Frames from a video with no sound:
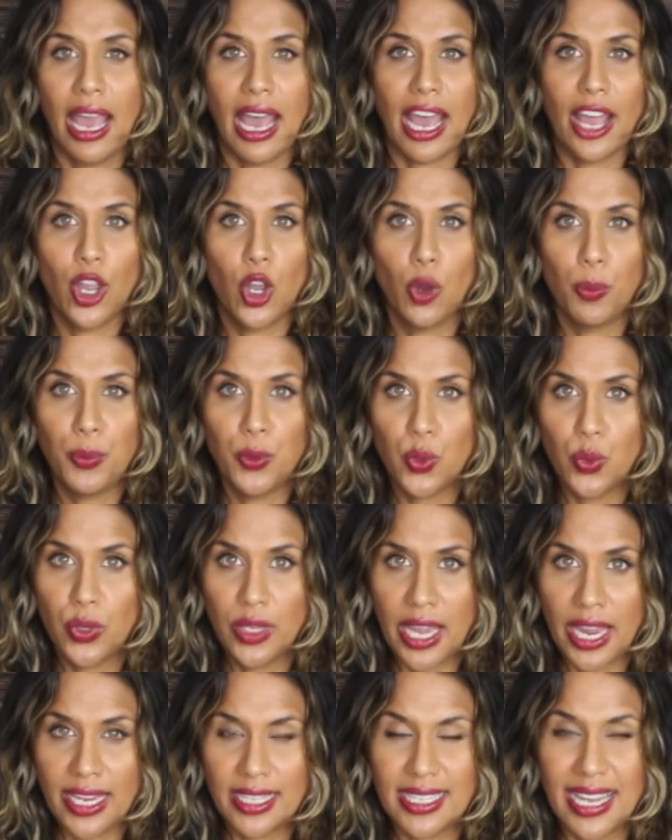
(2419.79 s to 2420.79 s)
I hope you
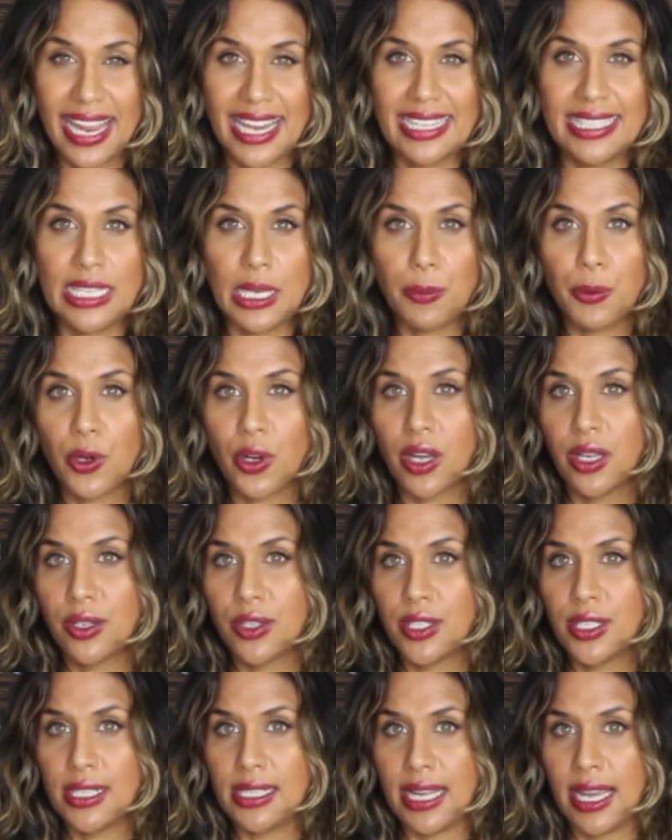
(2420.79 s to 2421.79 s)
gained a deeper
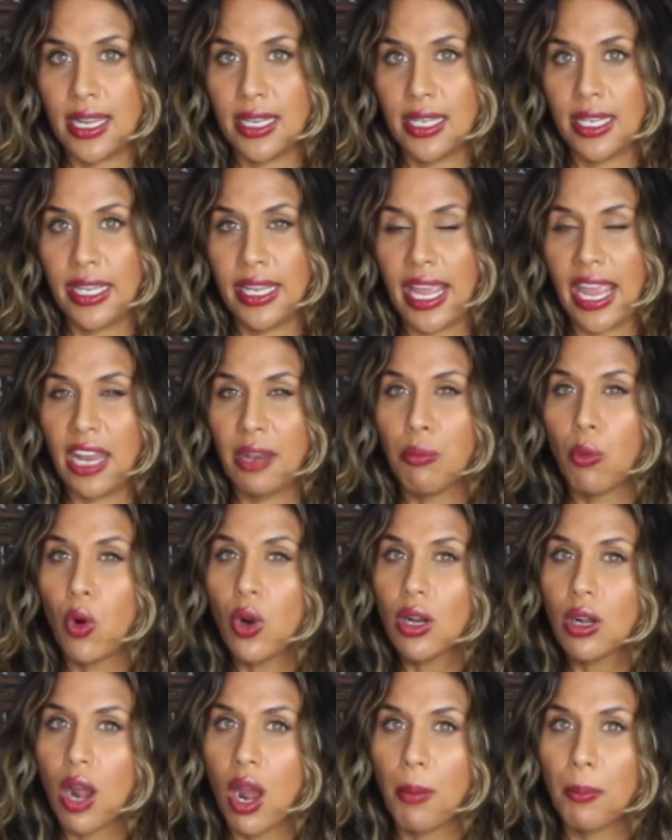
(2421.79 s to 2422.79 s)
understanding and
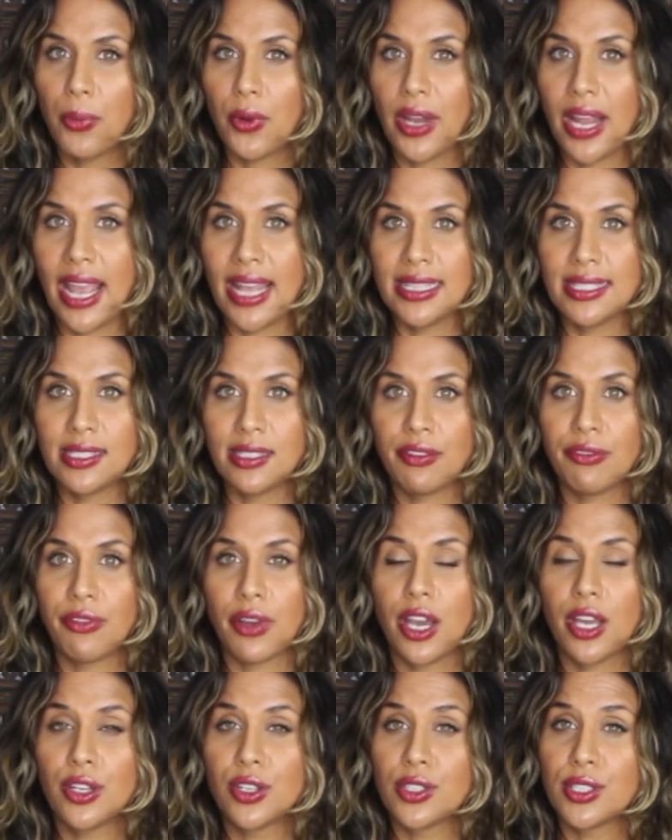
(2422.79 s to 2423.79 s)
more comprehensive
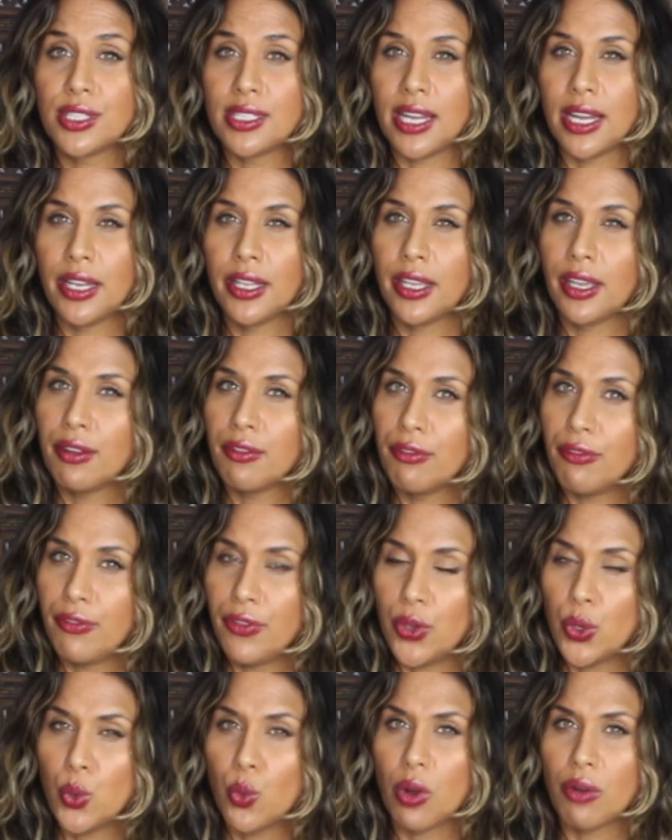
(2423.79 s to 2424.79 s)
understanding and
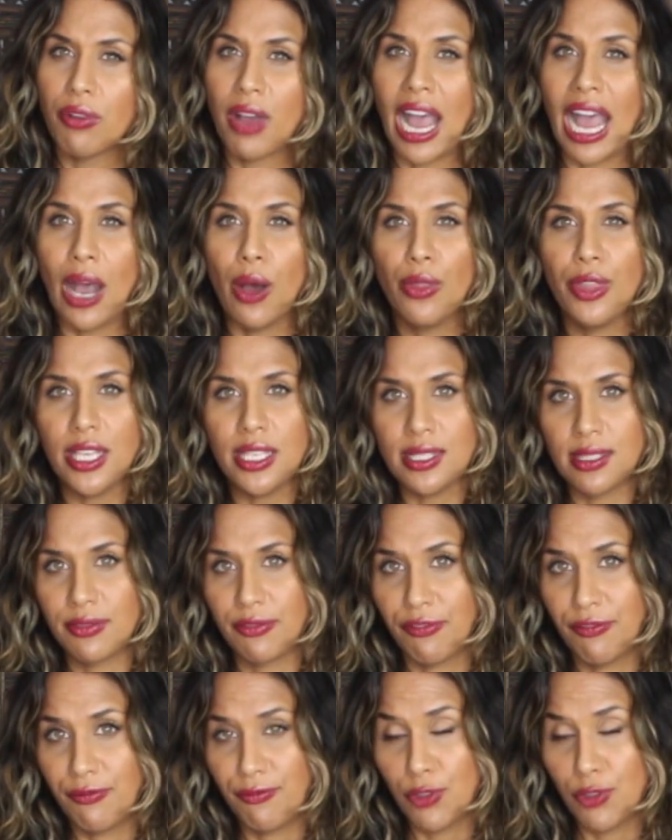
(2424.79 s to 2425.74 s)
view of how these